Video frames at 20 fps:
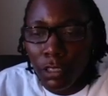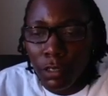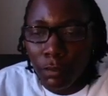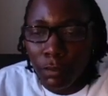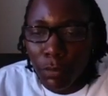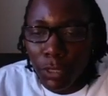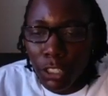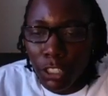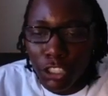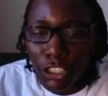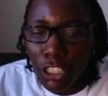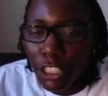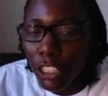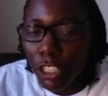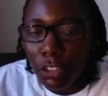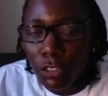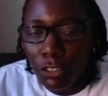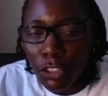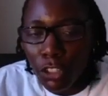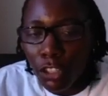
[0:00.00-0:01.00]
because she
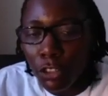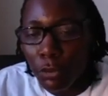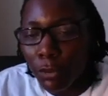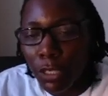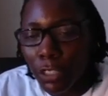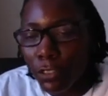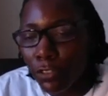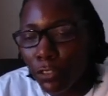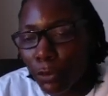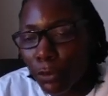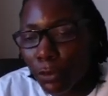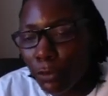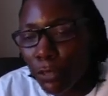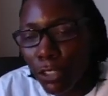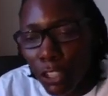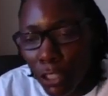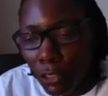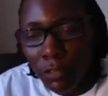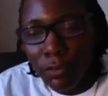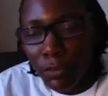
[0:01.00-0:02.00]
don't know me from
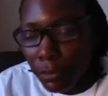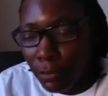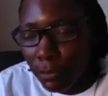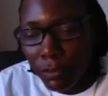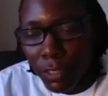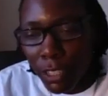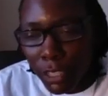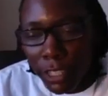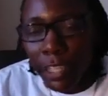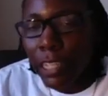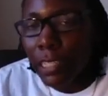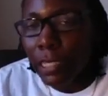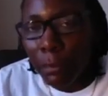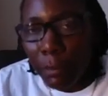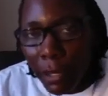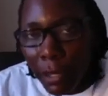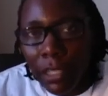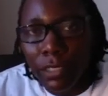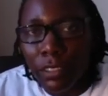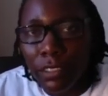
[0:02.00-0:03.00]
a can of
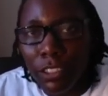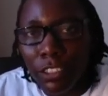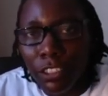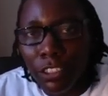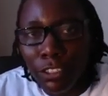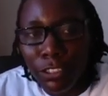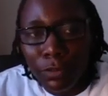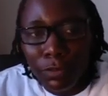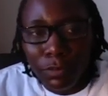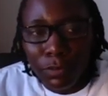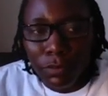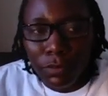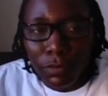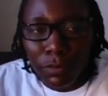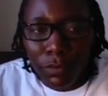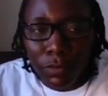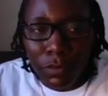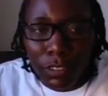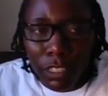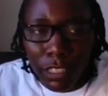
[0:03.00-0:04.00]
paint. So
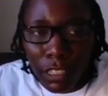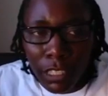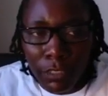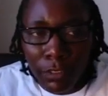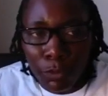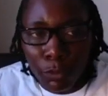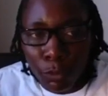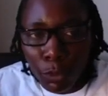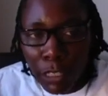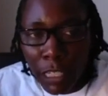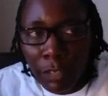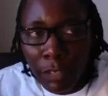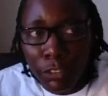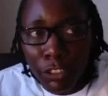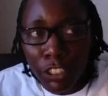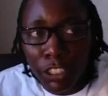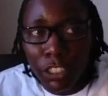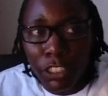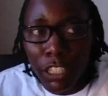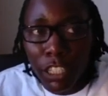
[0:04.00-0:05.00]
whatever
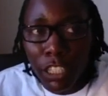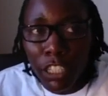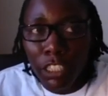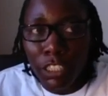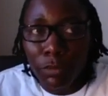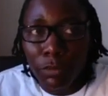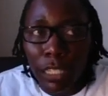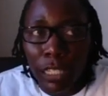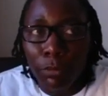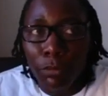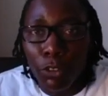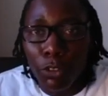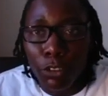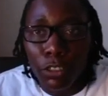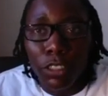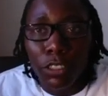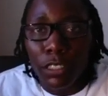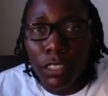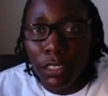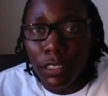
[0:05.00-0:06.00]
she tells me, I'm going
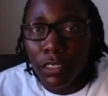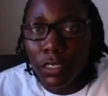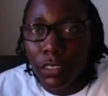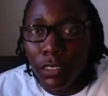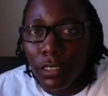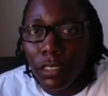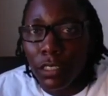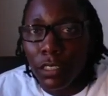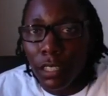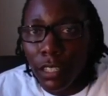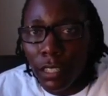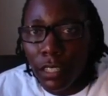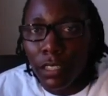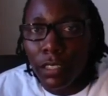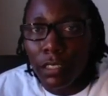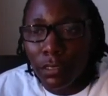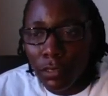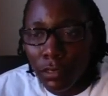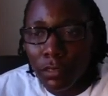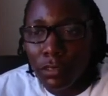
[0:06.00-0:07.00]
to listen,
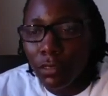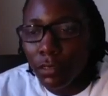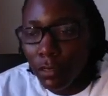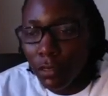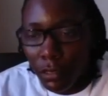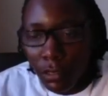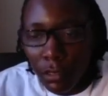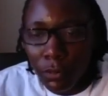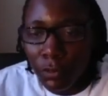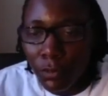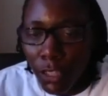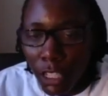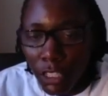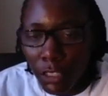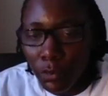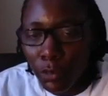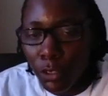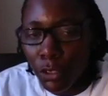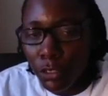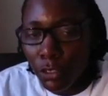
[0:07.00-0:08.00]
and vice
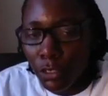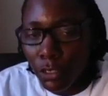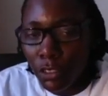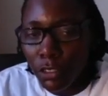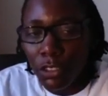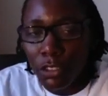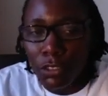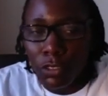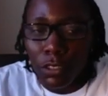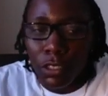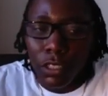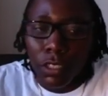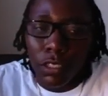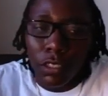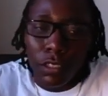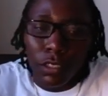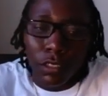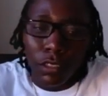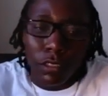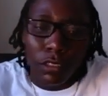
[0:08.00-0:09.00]
versa. So
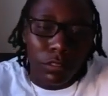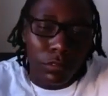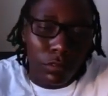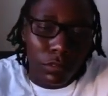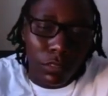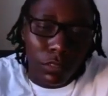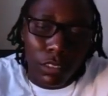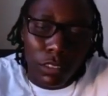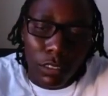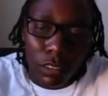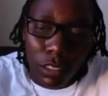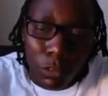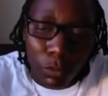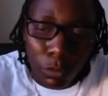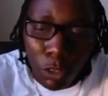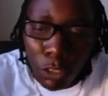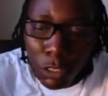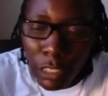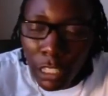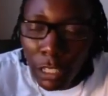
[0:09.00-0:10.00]
it
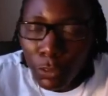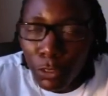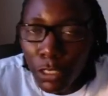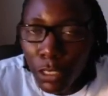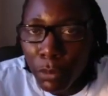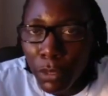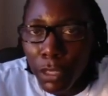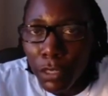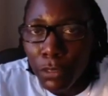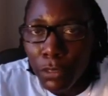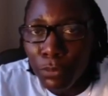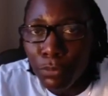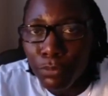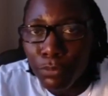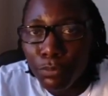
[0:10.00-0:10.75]
worked out for the better.